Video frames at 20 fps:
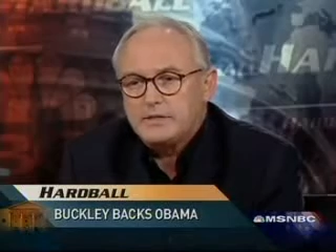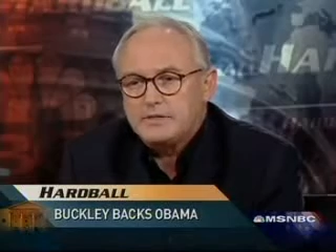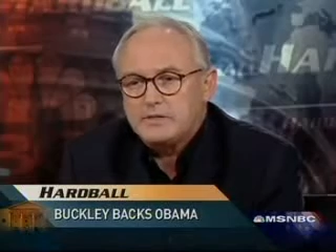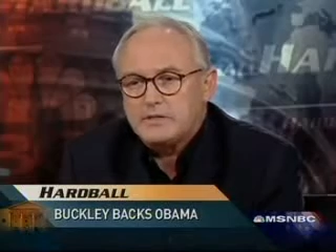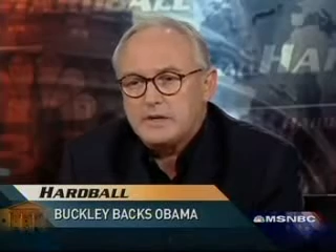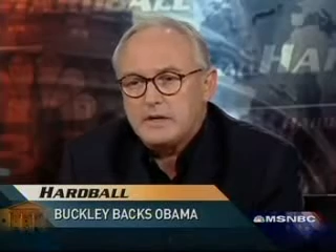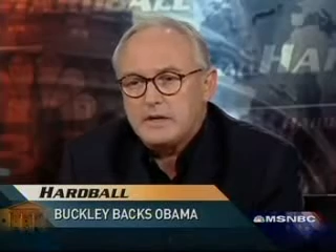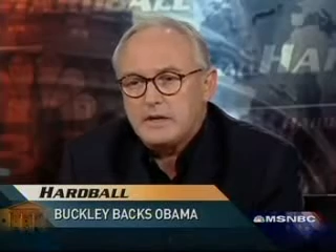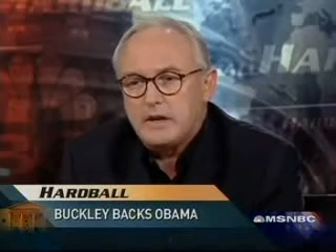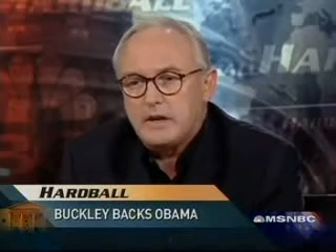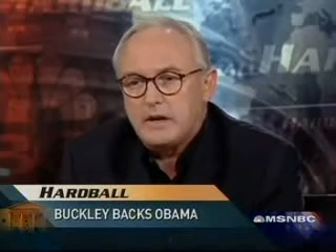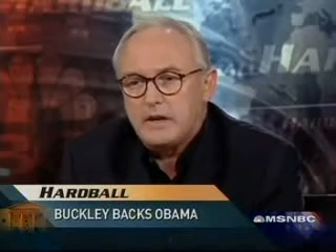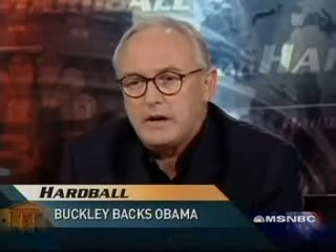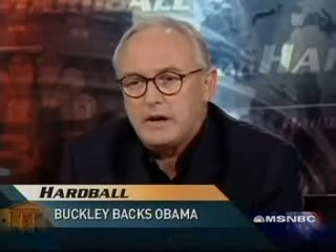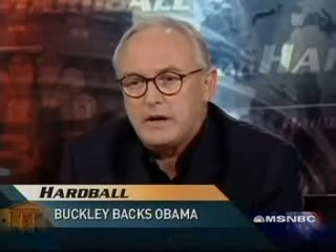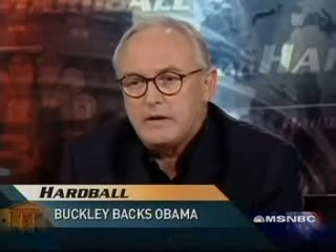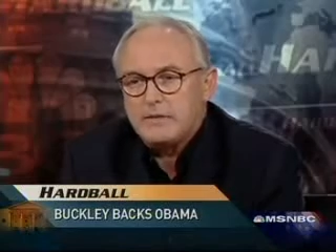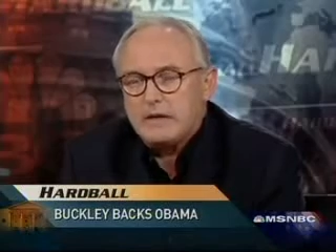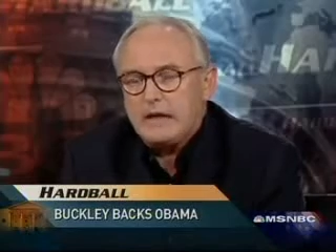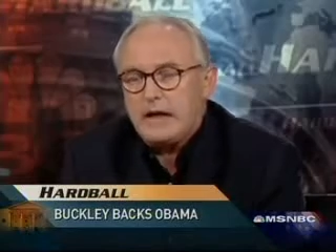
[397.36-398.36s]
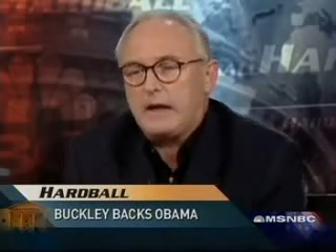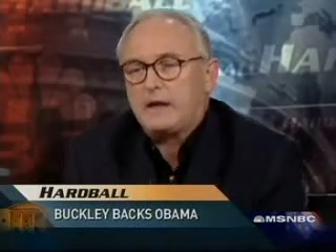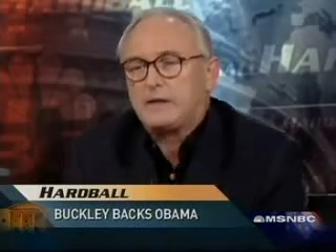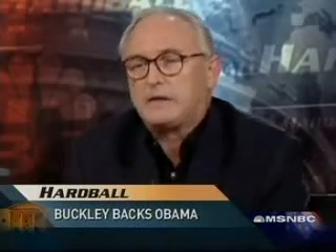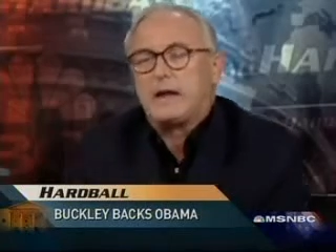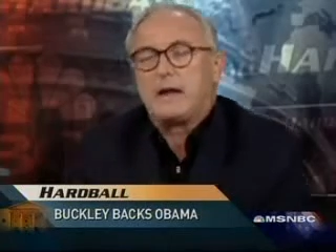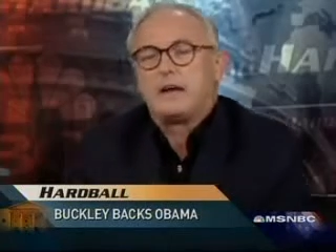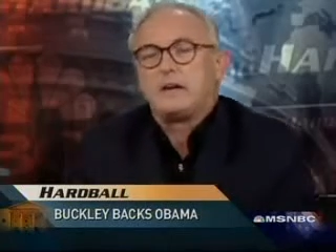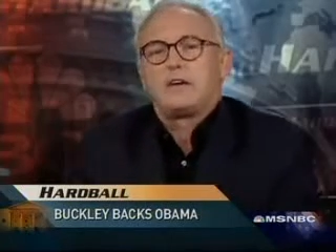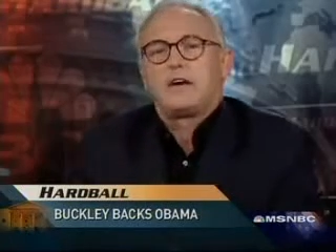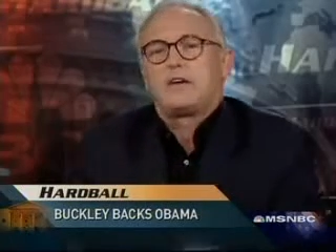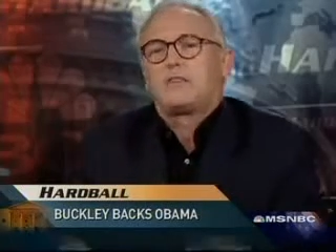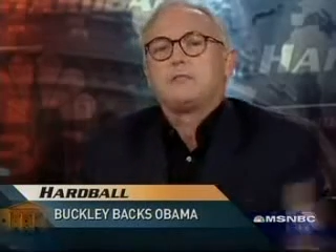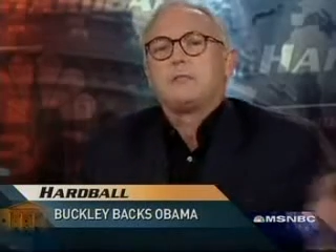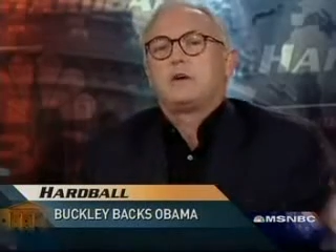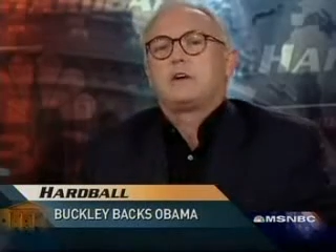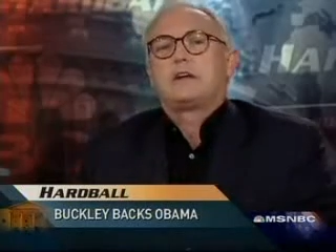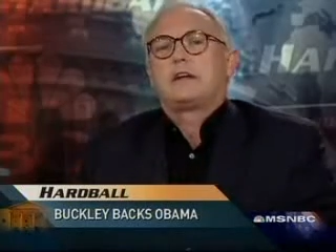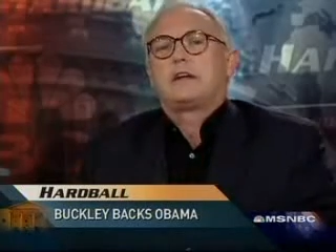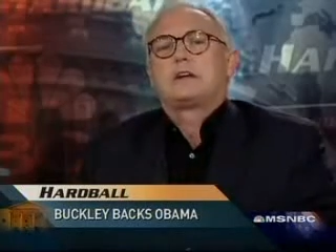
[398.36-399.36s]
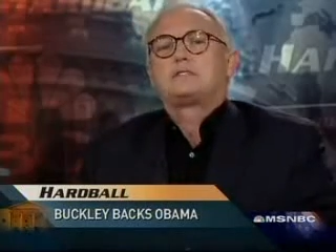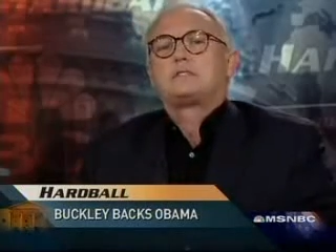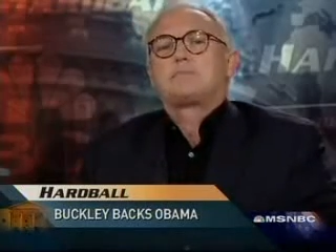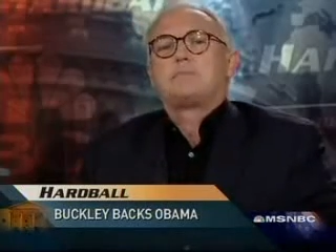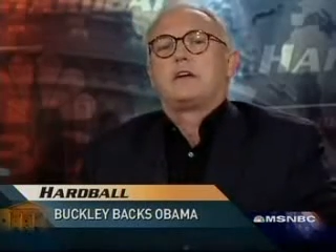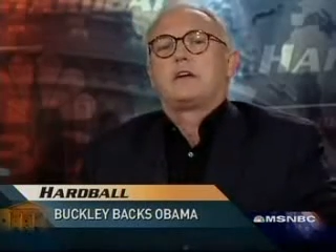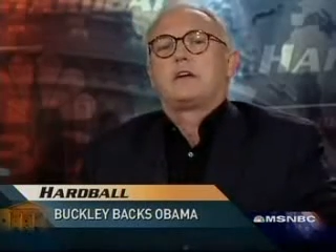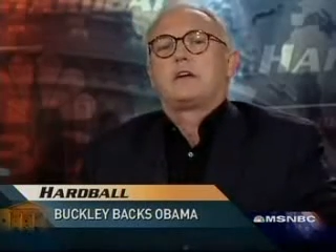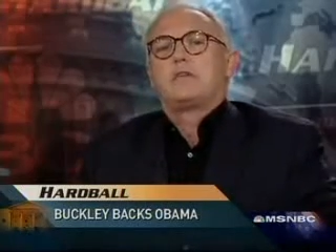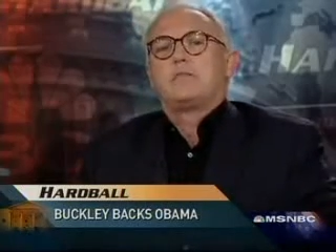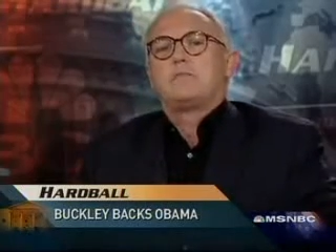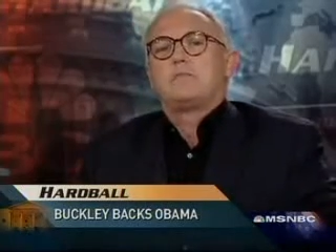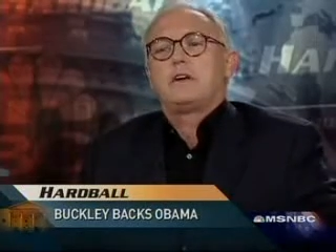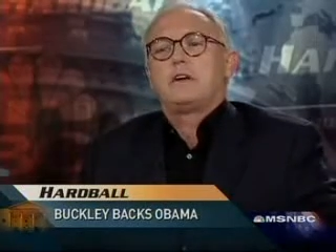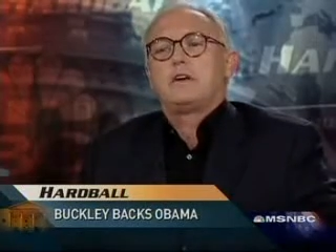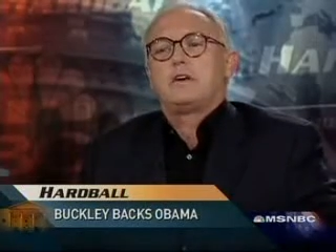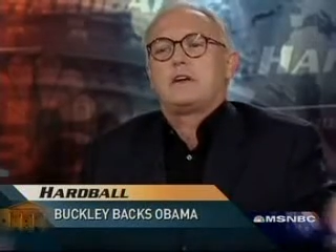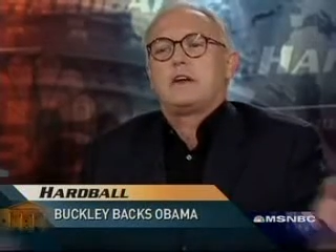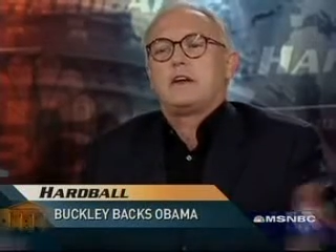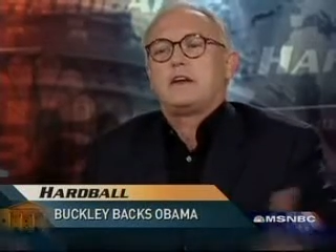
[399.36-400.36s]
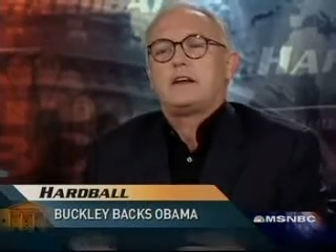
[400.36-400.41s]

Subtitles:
And government gets bigger and bigger,